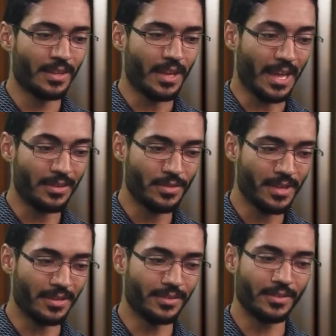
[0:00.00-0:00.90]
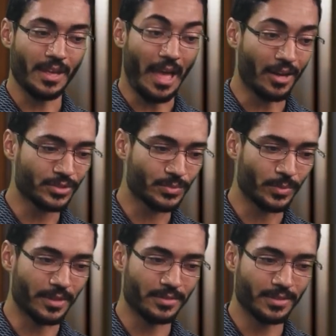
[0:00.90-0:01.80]
And then
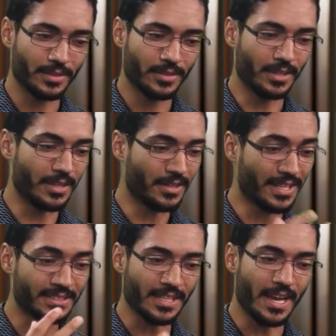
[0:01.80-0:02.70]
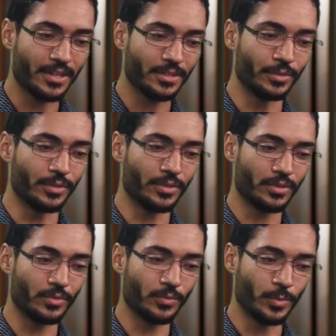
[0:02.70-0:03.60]
elsewhere, again, that's echoed
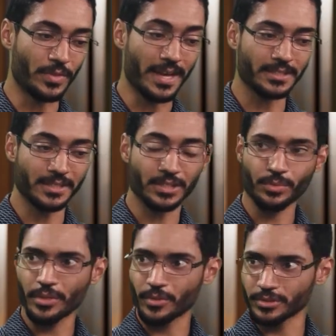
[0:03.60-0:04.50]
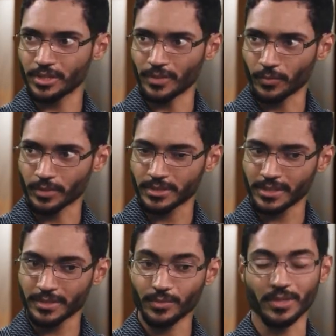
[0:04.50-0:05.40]
with Exodus 3 13 to 14,
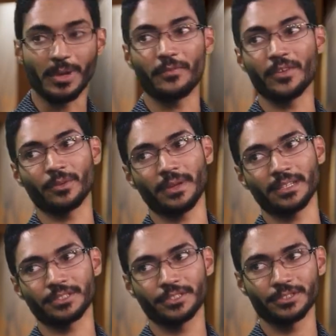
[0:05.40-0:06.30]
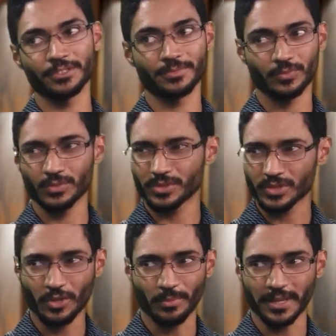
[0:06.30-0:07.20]
one of mm-hmm. my favorite passages.
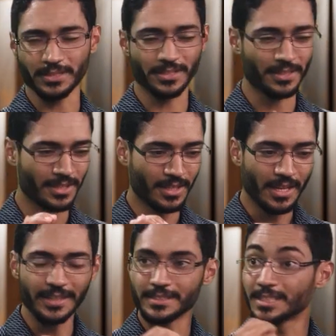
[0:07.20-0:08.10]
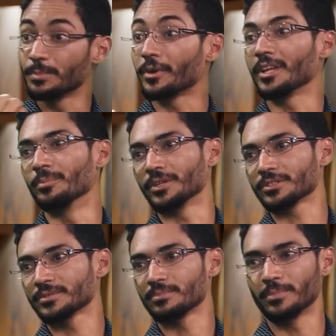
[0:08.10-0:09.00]
So amazing. Okay. It, it's the burning
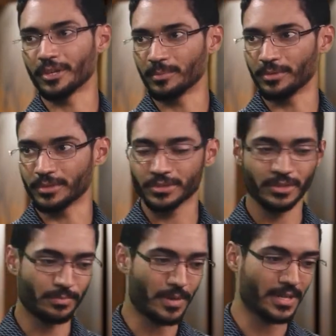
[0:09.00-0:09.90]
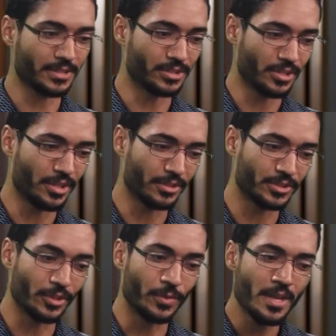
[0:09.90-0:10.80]
bush, burning bush yes. passage here.
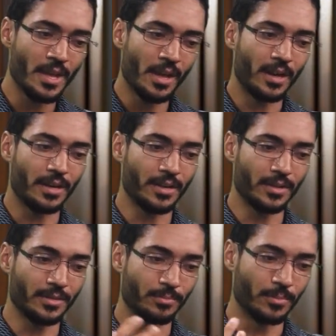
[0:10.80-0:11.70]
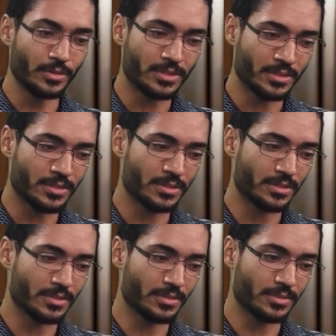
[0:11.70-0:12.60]
So uh, Moses
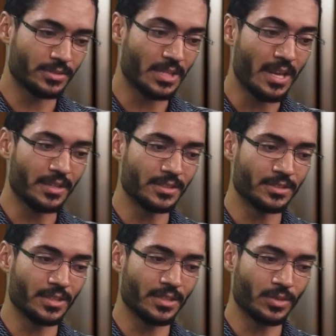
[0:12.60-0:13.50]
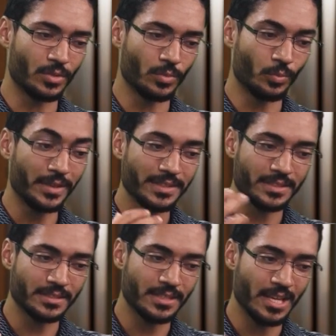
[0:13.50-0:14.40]
says, uh, What is
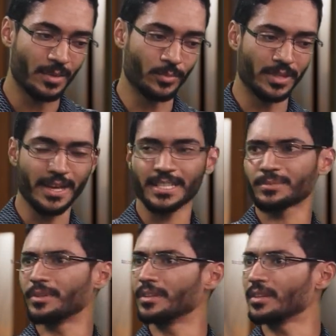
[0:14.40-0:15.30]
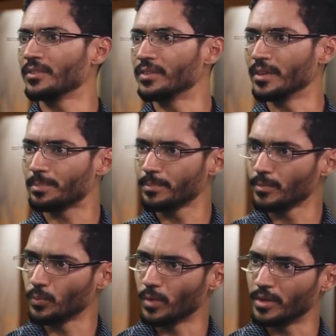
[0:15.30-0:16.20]
his name? When they ask me of the
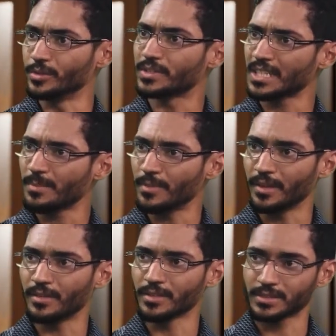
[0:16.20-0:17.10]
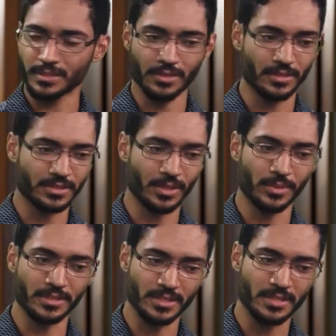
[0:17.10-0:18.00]
one who sent me, they'll mm-hmm. they'll say
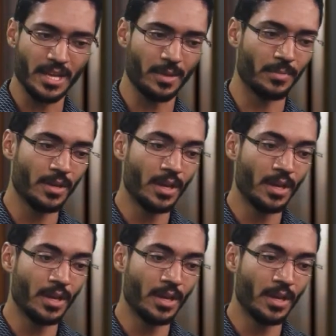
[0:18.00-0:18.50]
What is his name?